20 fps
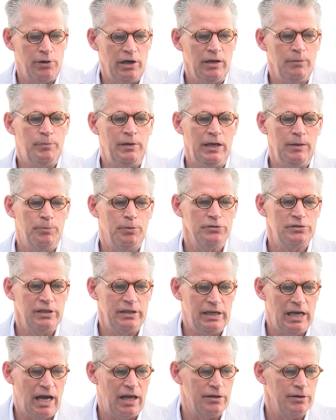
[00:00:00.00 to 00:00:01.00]
bring people
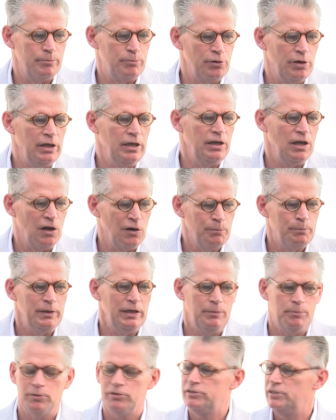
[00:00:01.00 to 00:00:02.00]
together, bring young
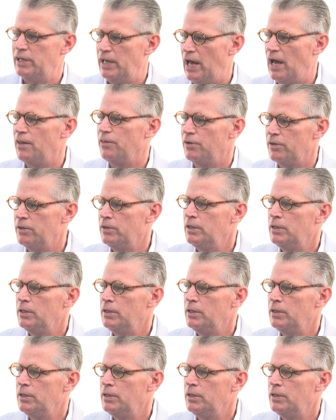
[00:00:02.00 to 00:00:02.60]
people together